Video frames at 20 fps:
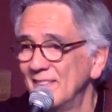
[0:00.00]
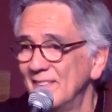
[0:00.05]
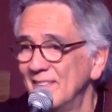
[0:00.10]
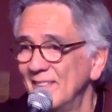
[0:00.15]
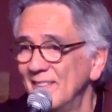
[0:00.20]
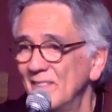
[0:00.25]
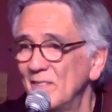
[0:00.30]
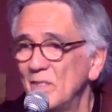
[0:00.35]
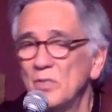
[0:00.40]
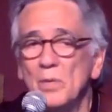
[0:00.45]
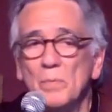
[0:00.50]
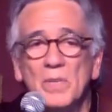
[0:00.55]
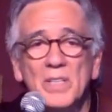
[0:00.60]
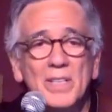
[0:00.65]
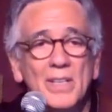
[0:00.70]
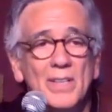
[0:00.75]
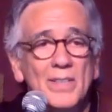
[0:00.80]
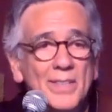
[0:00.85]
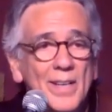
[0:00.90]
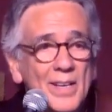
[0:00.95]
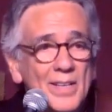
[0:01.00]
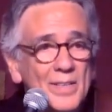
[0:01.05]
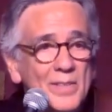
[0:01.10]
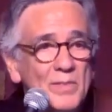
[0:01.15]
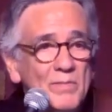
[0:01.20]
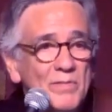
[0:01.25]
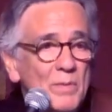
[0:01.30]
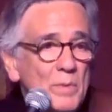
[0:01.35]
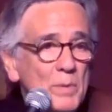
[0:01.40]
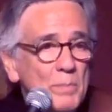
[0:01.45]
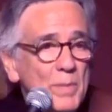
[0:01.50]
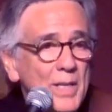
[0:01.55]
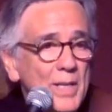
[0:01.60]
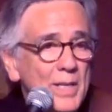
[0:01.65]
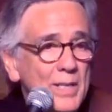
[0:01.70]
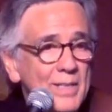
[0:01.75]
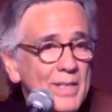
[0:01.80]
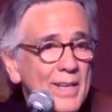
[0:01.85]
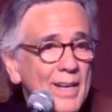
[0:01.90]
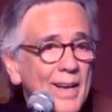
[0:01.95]
And so someone yells out at from the
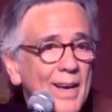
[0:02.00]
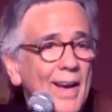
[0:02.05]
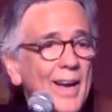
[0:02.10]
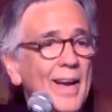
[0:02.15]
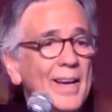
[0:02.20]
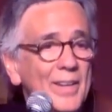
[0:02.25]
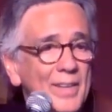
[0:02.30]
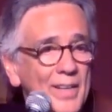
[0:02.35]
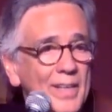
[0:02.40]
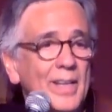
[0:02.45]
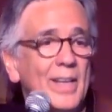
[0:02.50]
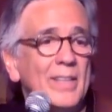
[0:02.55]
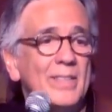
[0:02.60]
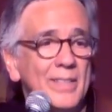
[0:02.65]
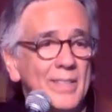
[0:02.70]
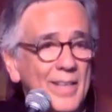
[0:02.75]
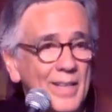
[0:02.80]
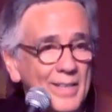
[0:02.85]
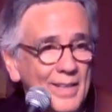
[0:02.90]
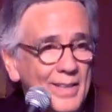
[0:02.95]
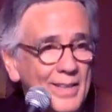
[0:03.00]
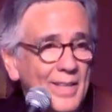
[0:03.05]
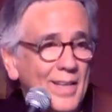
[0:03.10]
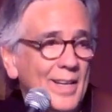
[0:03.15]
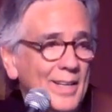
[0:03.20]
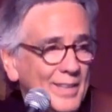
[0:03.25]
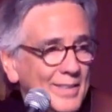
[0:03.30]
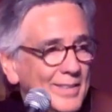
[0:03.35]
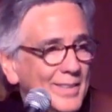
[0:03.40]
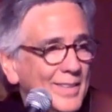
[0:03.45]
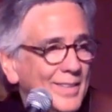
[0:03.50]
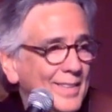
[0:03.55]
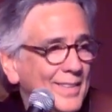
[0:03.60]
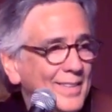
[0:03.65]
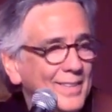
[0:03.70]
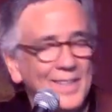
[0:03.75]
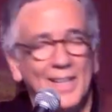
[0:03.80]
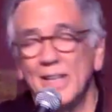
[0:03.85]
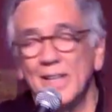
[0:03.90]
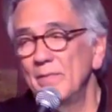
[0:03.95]
beach, "Hey, are you catching anything?"
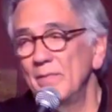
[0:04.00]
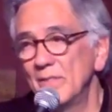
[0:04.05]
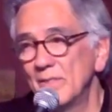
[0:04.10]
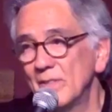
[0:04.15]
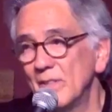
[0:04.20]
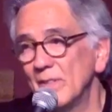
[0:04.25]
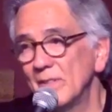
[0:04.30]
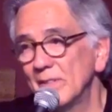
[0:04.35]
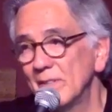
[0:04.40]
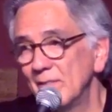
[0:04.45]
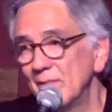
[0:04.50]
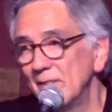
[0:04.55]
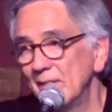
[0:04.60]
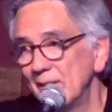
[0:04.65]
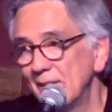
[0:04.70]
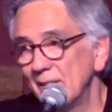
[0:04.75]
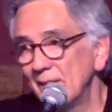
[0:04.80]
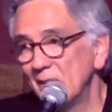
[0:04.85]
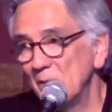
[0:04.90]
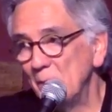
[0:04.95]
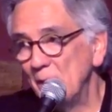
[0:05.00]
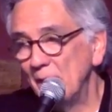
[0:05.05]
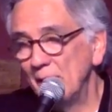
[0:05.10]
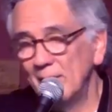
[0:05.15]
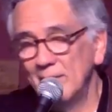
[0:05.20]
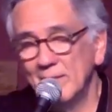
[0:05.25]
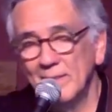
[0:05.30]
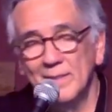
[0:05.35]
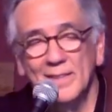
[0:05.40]
Kind of insulting when you think about it.